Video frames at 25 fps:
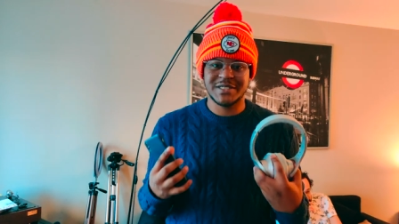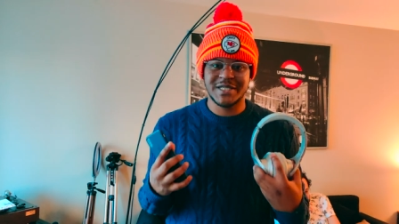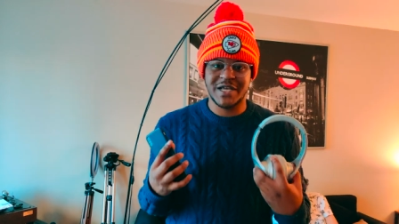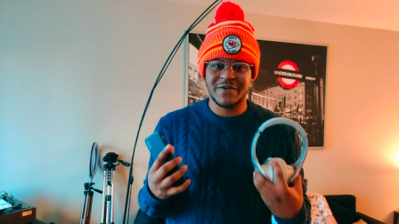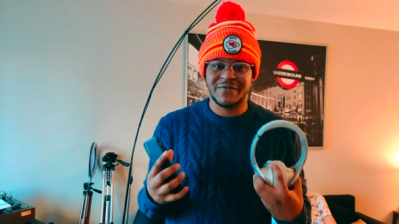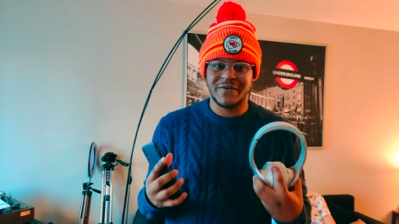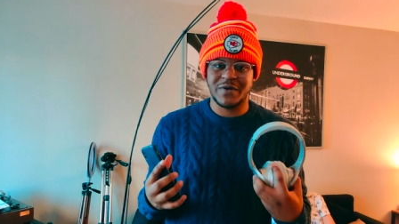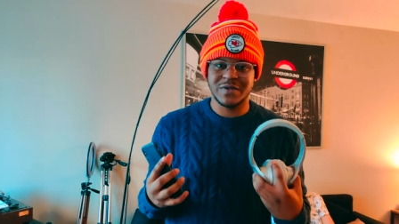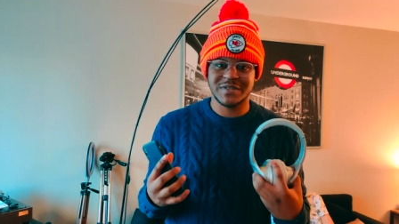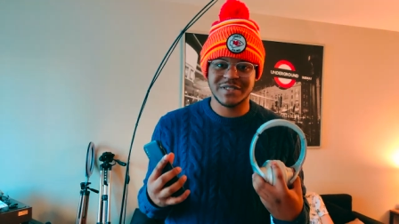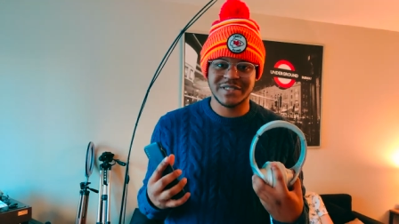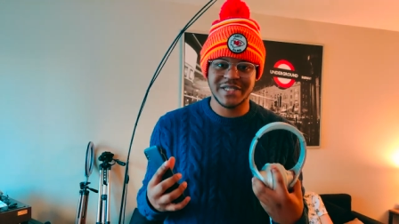
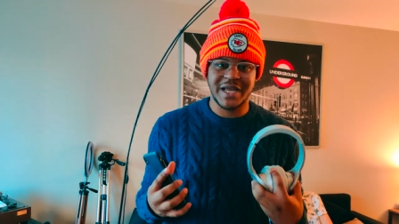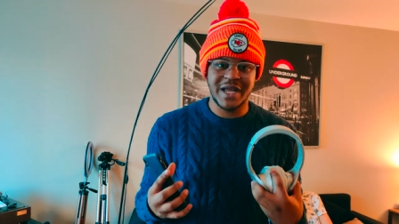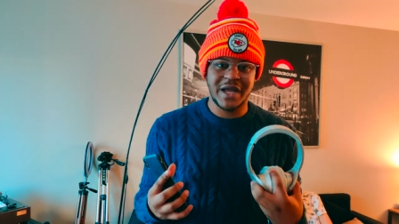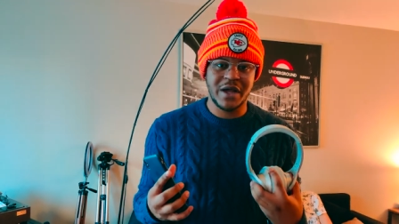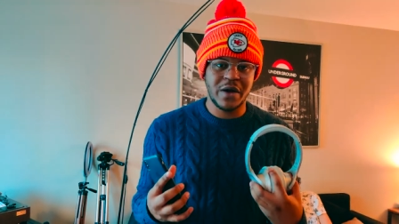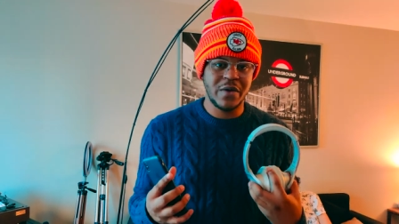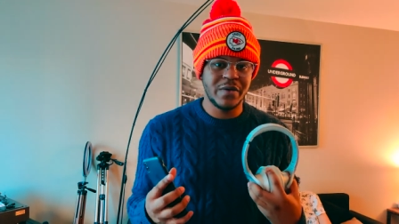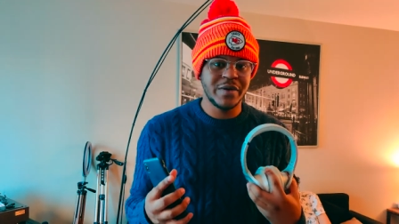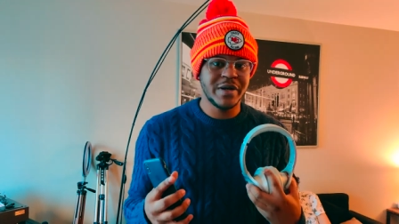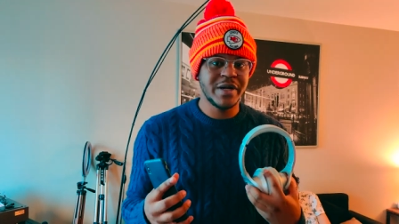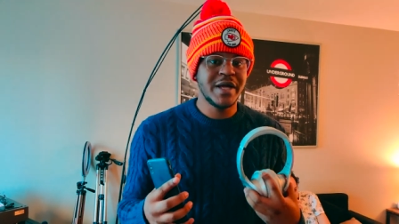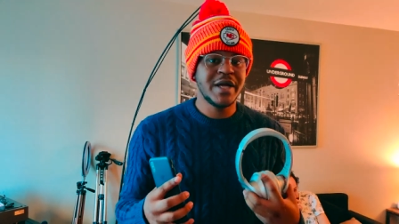headphones
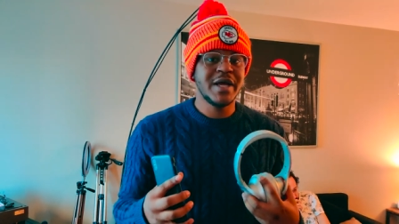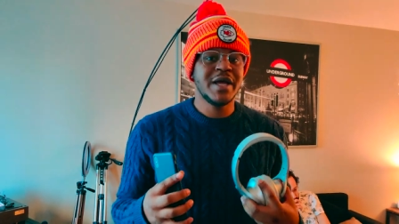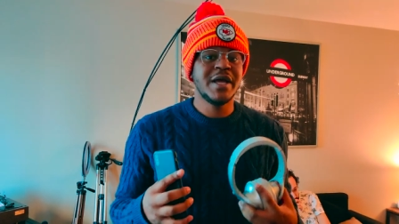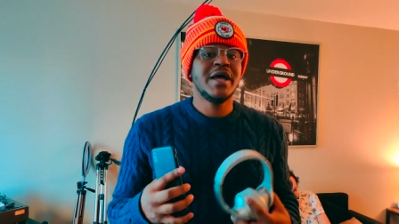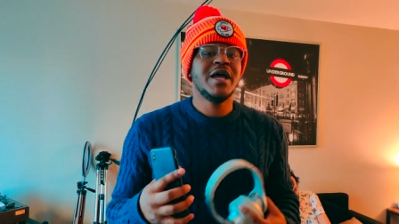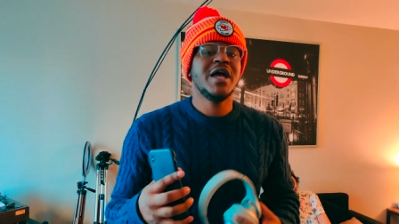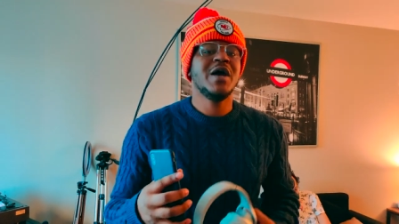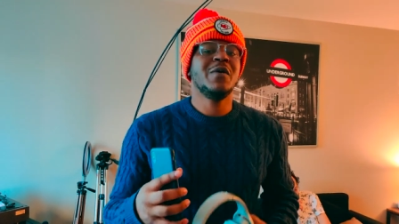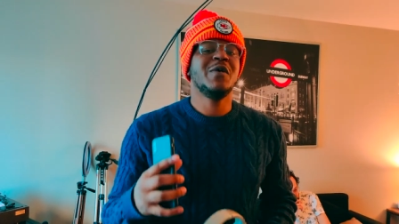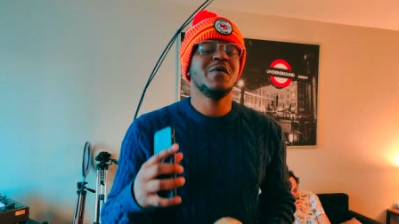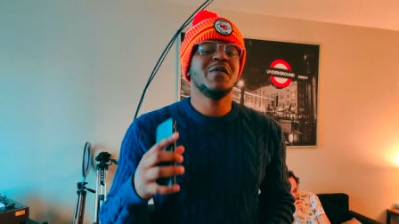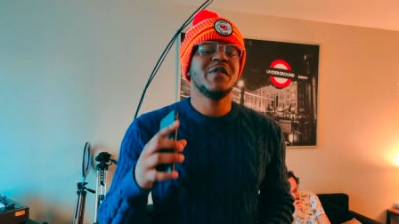sound
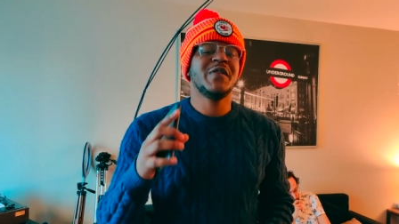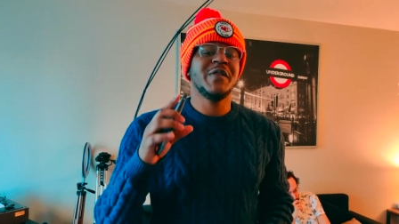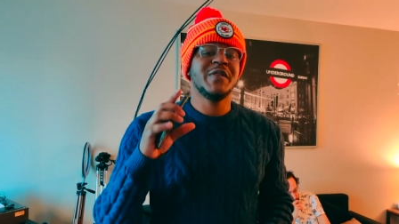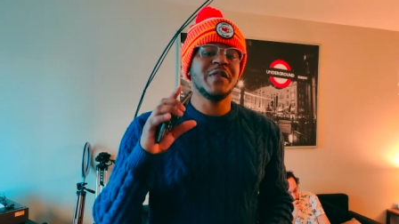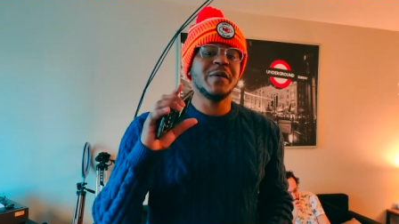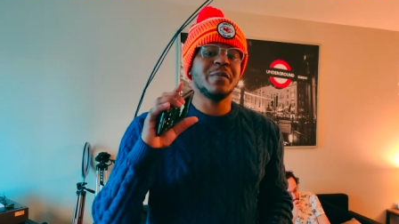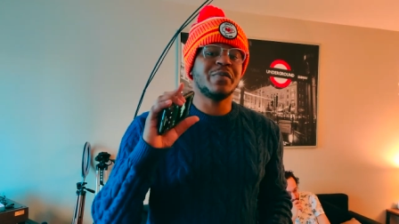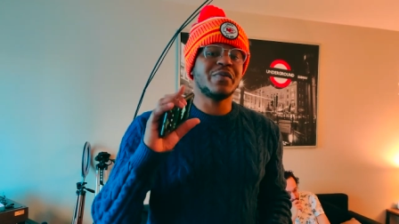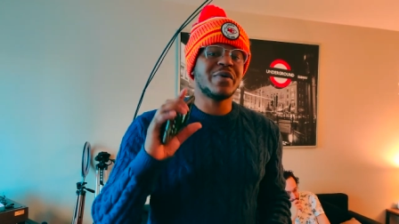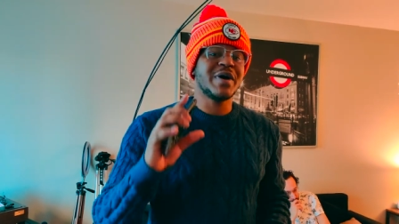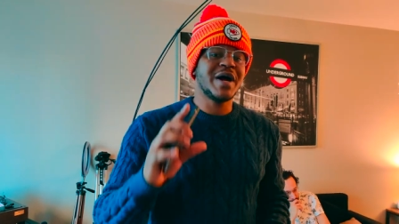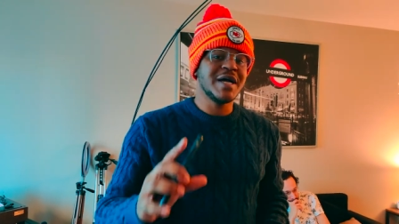and what they think
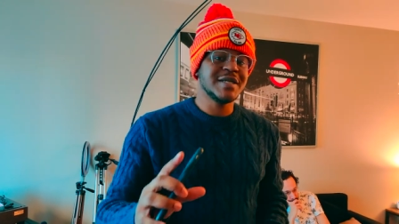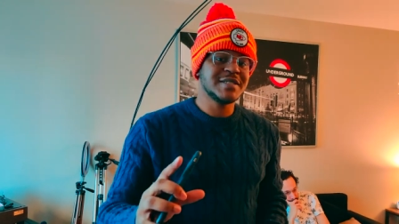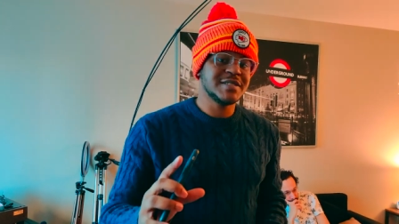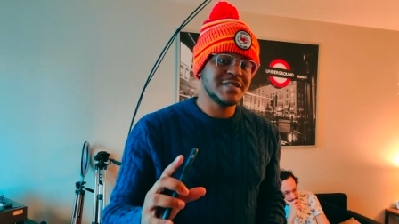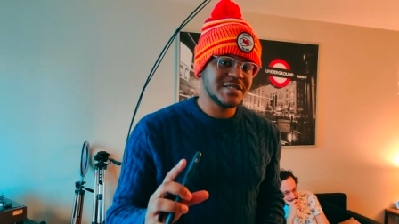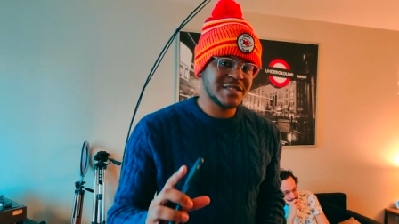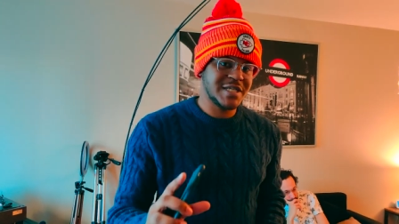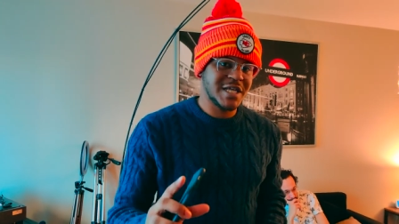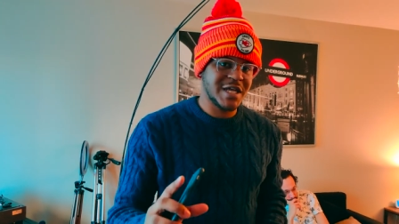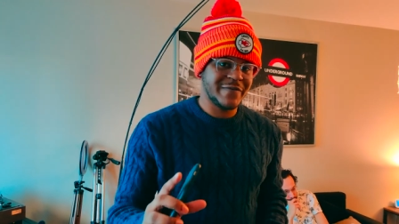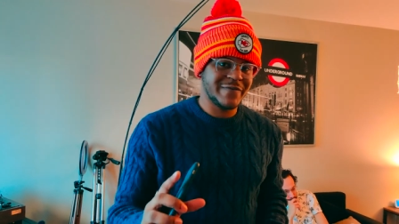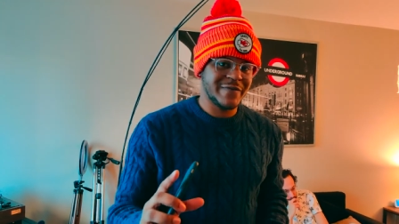the price of
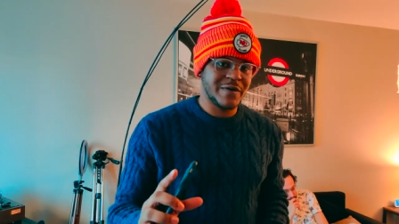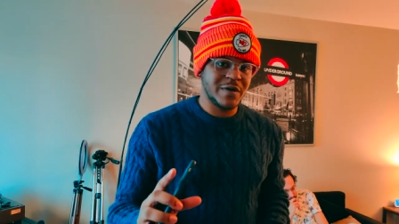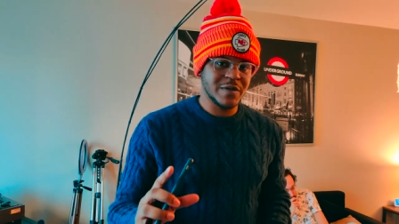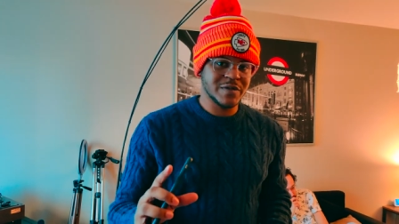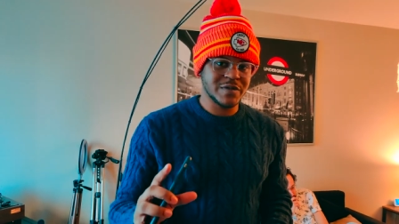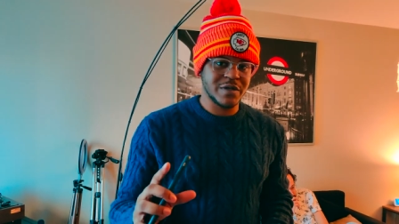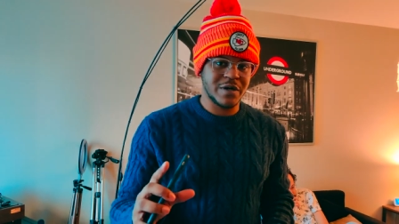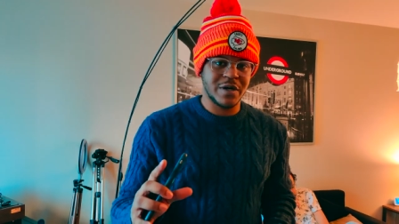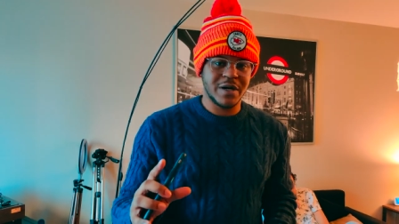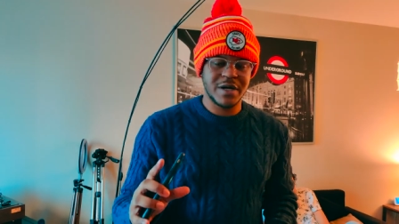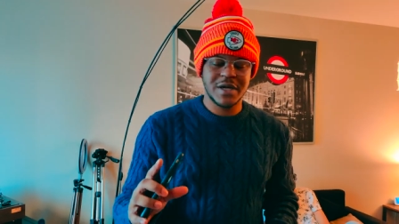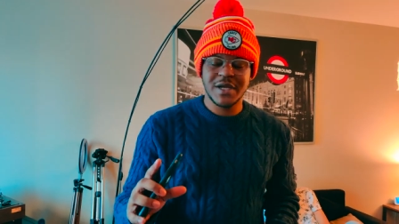these headphones
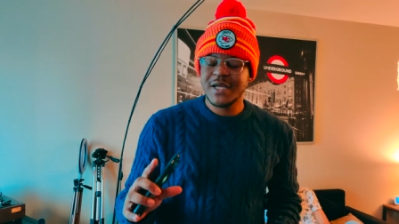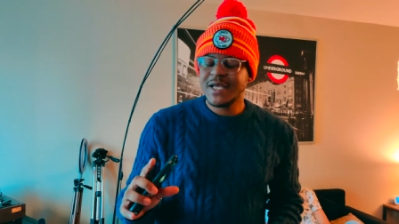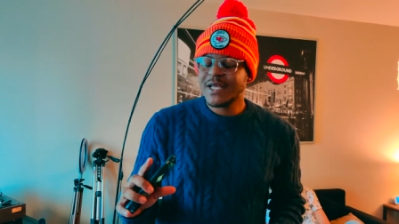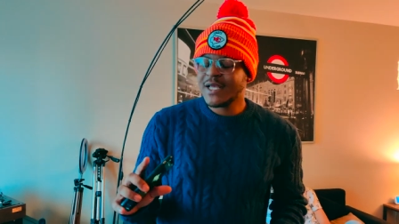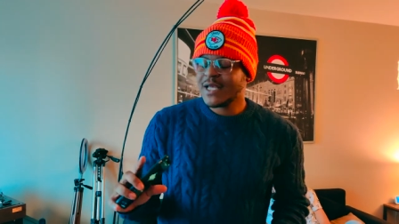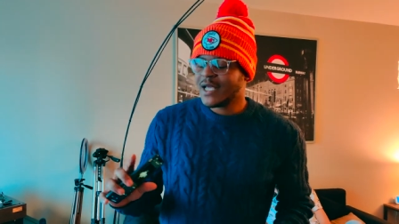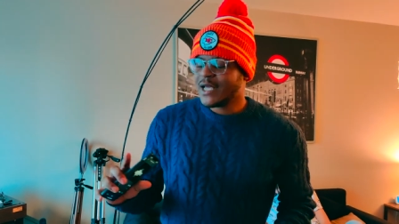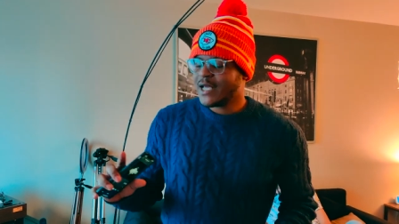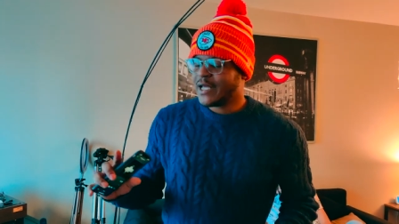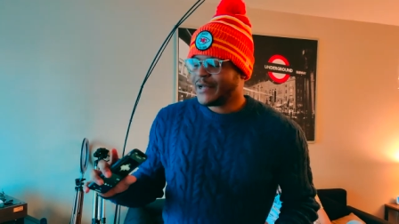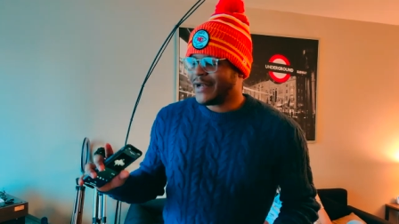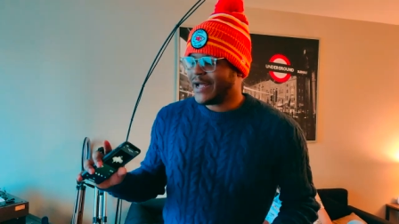are.
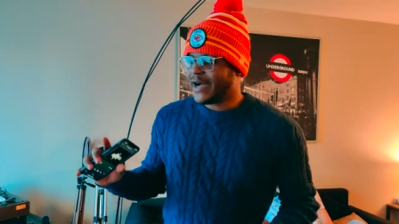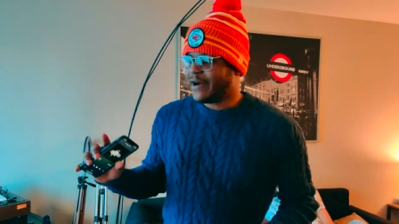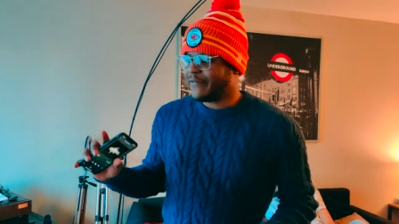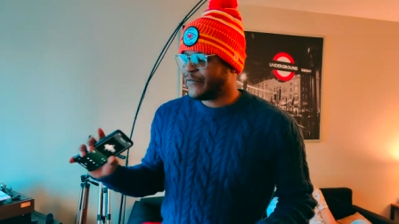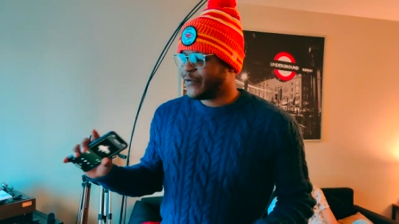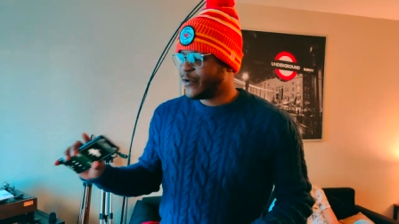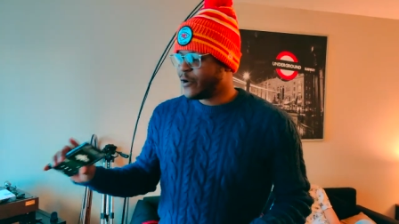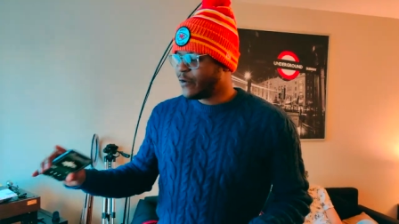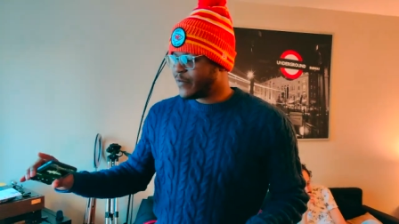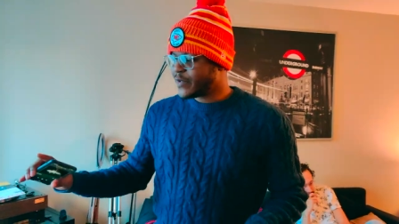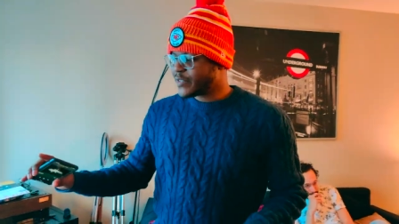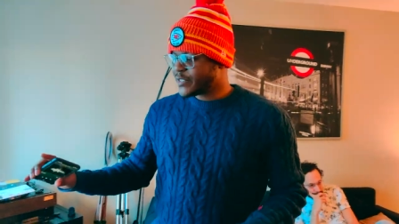Now, a
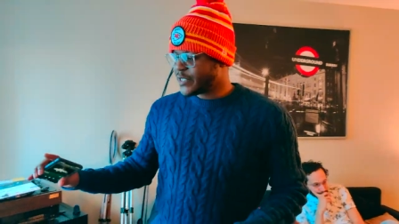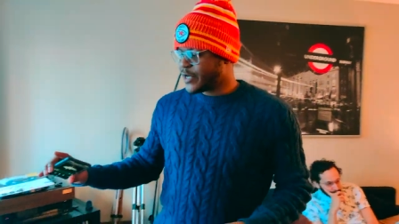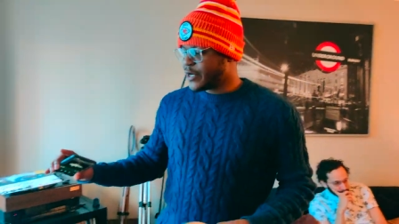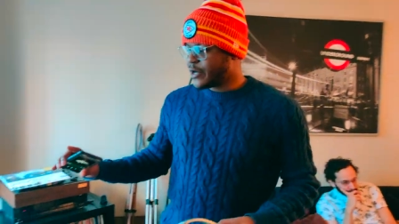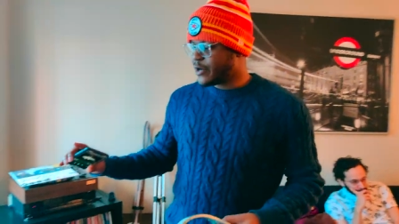few of us in